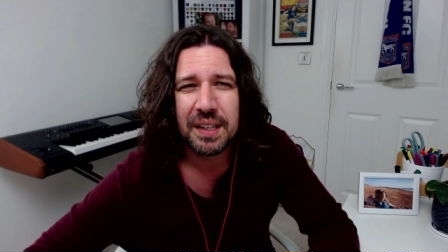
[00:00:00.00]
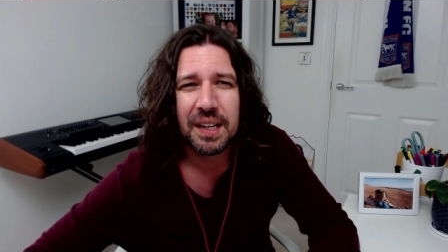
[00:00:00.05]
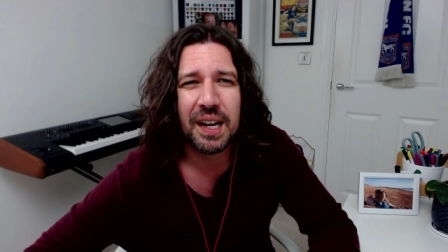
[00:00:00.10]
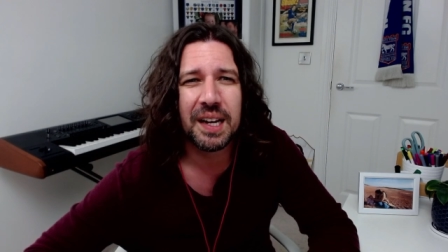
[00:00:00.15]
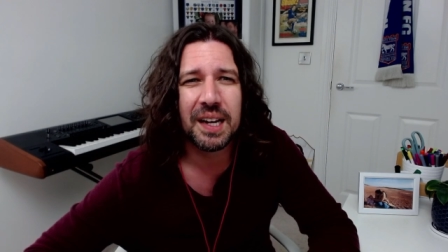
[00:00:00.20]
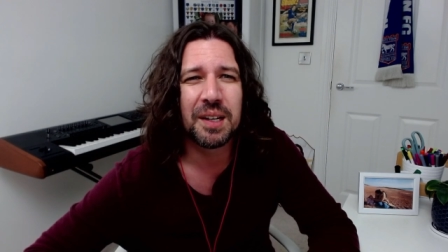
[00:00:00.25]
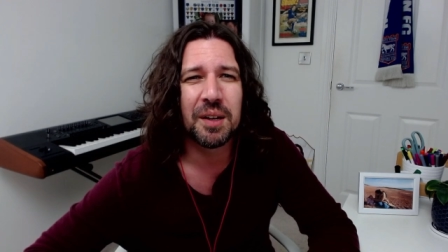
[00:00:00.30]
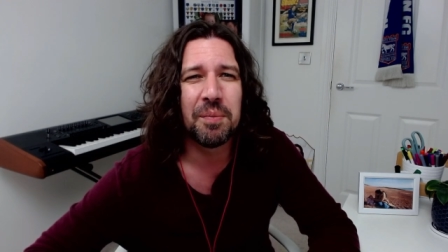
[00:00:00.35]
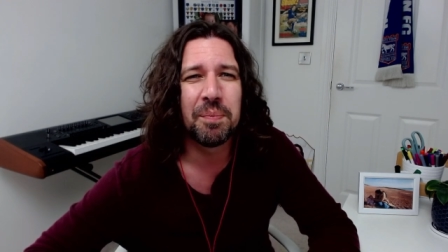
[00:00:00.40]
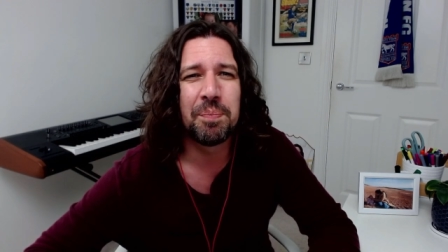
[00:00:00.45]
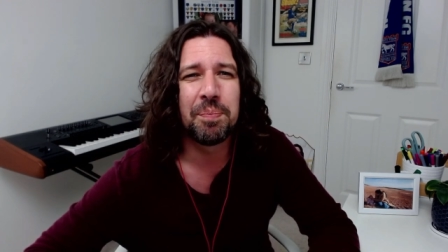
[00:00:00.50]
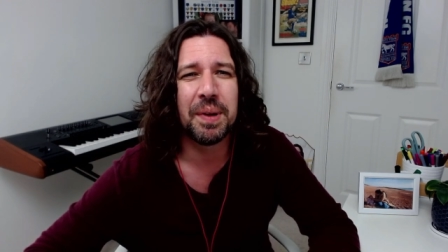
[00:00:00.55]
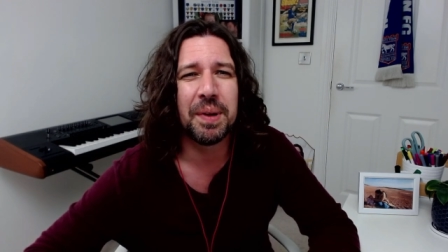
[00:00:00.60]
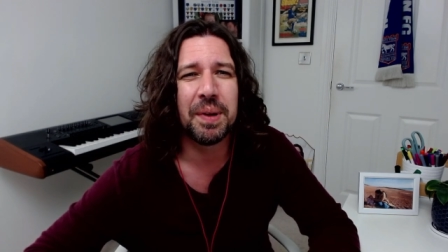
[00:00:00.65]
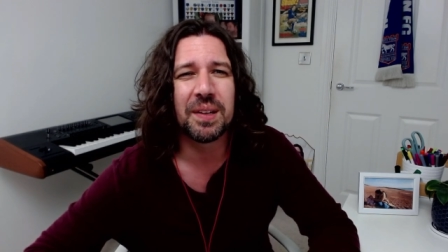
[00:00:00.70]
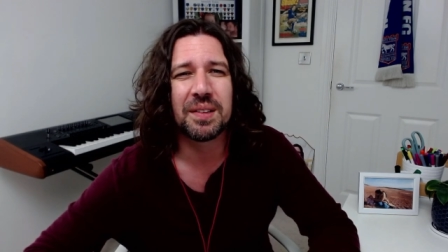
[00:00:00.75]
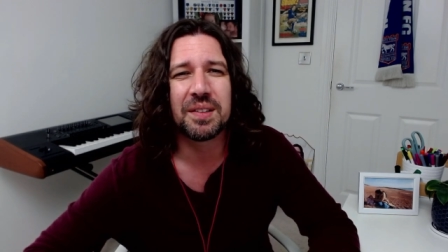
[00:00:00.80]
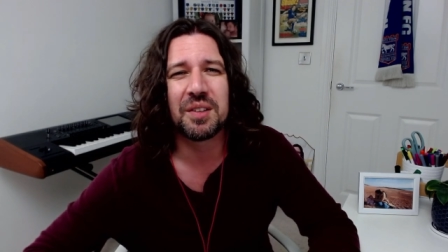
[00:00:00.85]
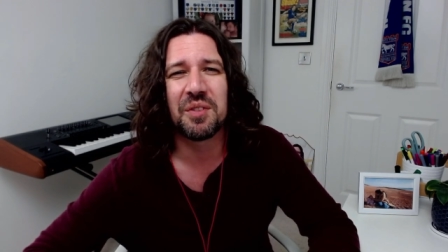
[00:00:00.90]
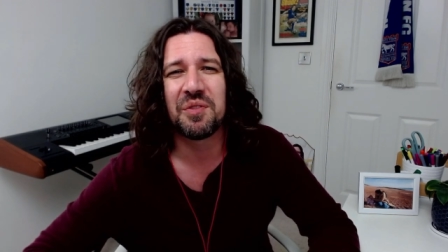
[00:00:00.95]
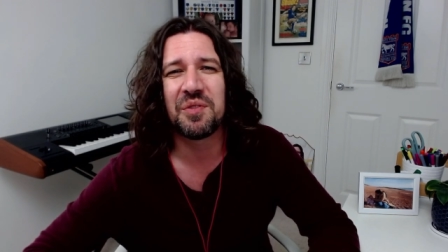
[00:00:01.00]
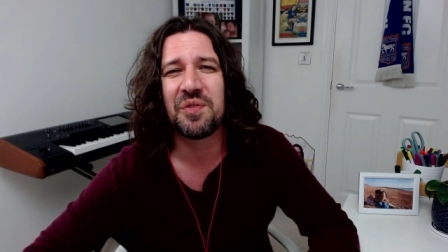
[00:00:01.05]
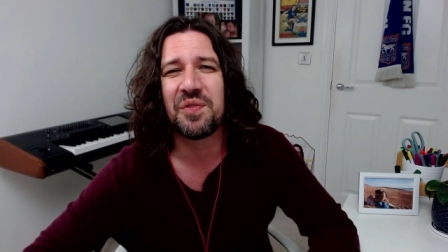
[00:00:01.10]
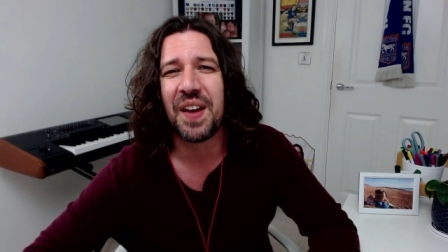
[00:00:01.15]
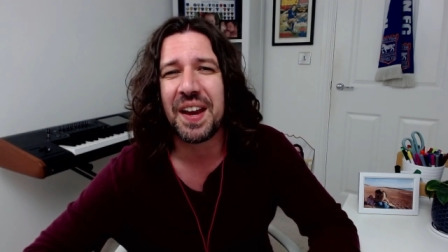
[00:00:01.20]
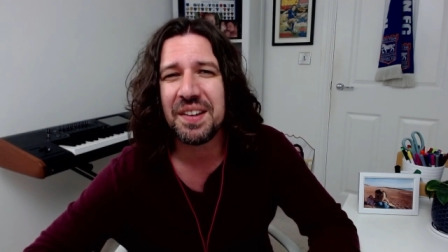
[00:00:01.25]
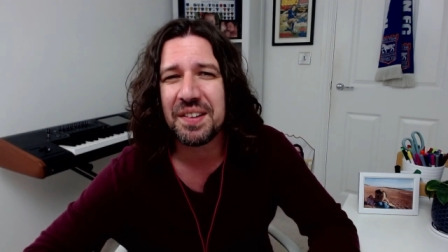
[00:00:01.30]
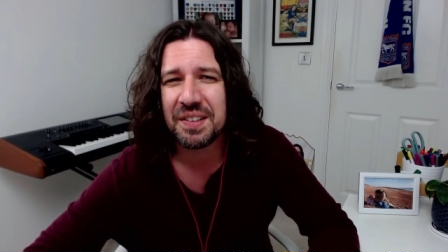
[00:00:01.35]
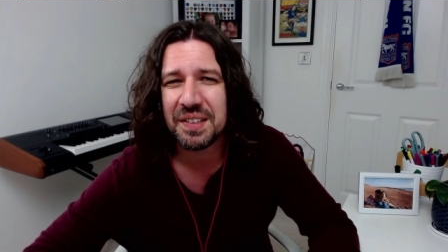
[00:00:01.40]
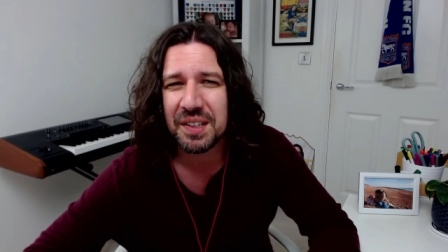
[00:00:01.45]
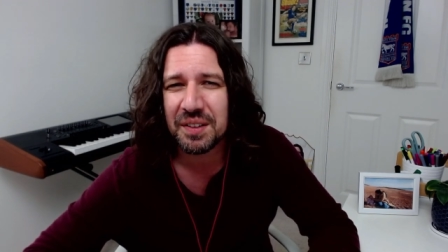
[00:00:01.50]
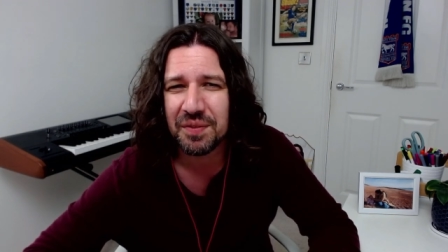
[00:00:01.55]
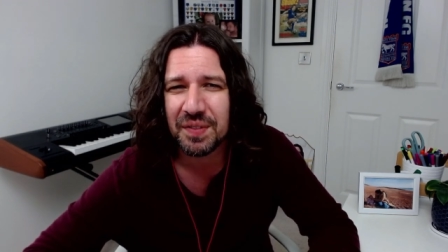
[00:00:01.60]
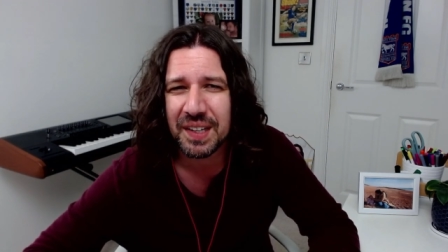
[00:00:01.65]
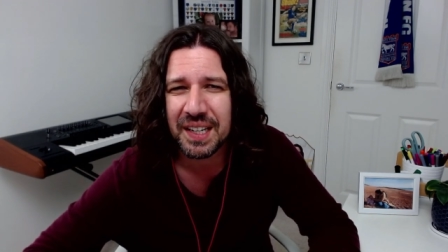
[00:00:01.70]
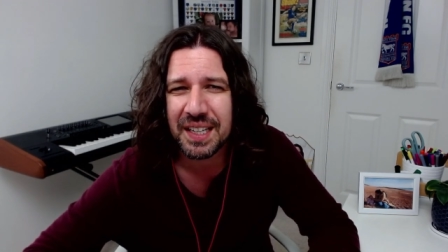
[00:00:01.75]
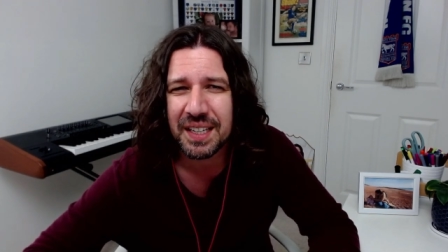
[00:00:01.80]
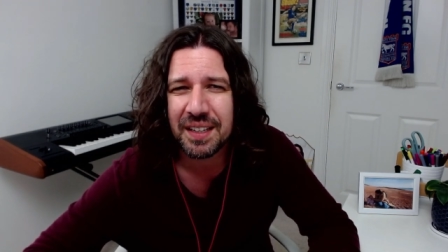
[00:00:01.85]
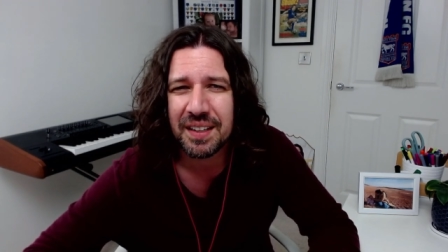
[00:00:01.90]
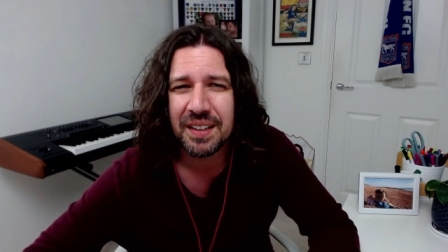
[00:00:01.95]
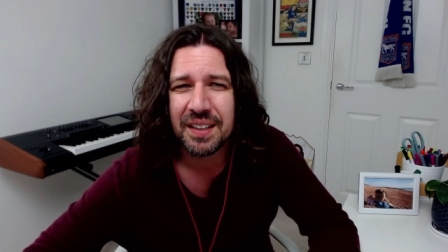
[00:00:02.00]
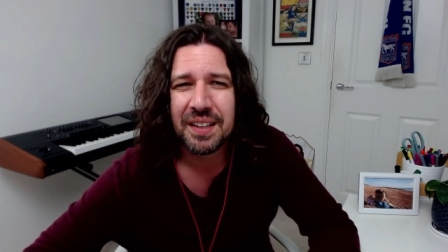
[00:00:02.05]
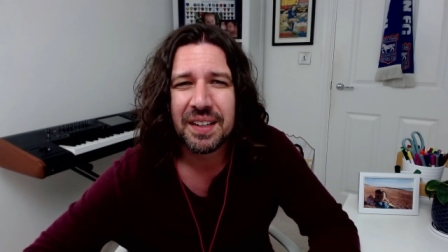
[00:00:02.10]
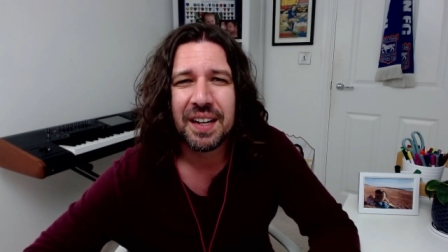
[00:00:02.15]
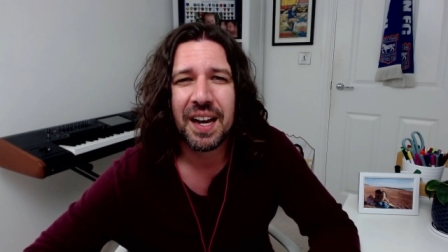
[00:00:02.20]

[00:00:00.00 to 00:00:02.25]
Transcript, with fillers: England built defensively,